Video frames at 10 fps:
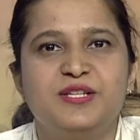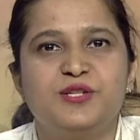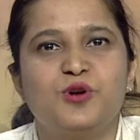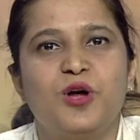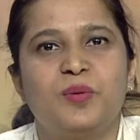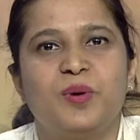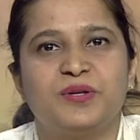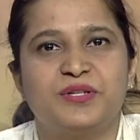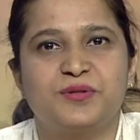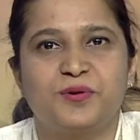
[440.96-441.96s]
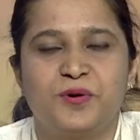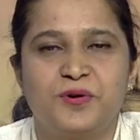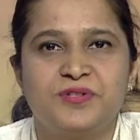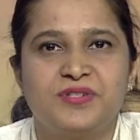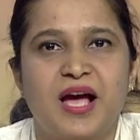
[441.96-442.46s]
This is all about this
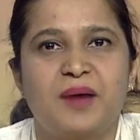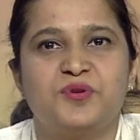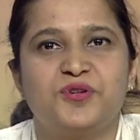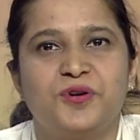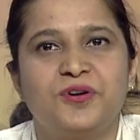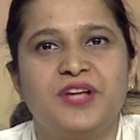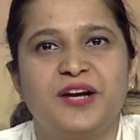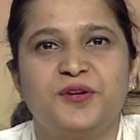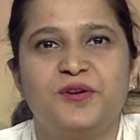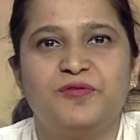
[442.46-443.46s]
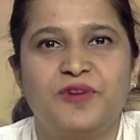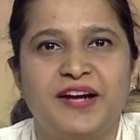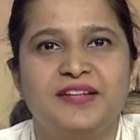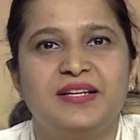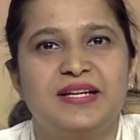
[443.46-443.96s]
course. I'm sure that you'll
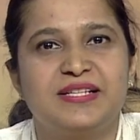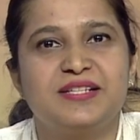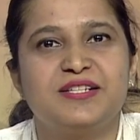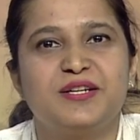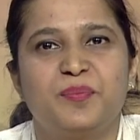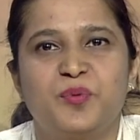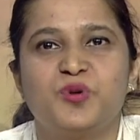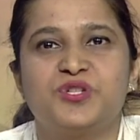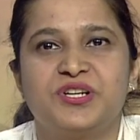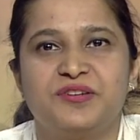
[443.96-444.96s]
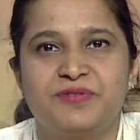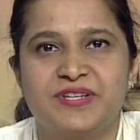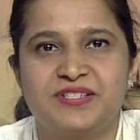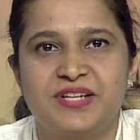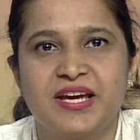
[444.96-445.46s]
find the lessons and approach
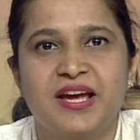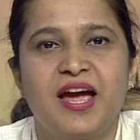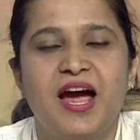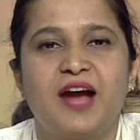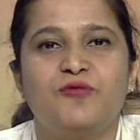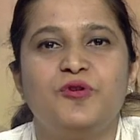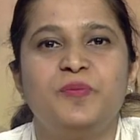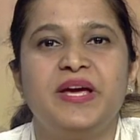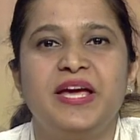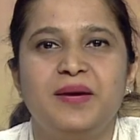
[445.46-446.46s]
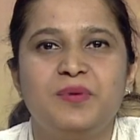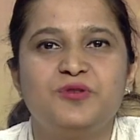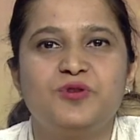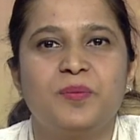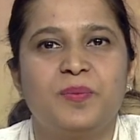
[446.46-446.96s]
interesting and would be able
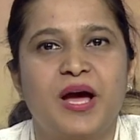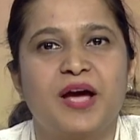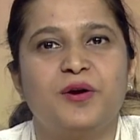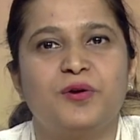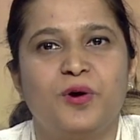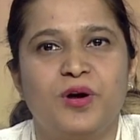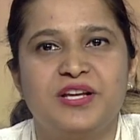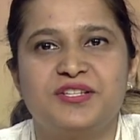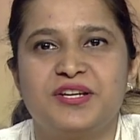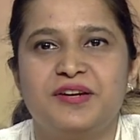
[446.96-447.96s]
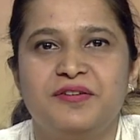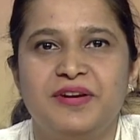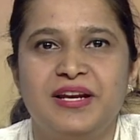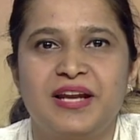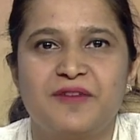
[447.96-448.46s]
to apply your knowledge in
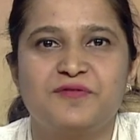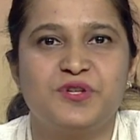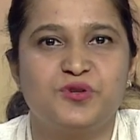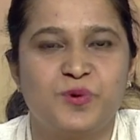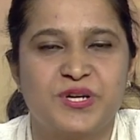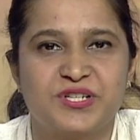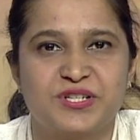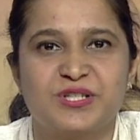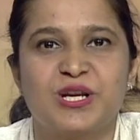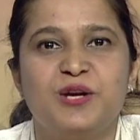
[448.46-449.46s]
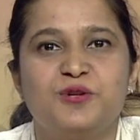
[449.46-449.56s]
real life situations.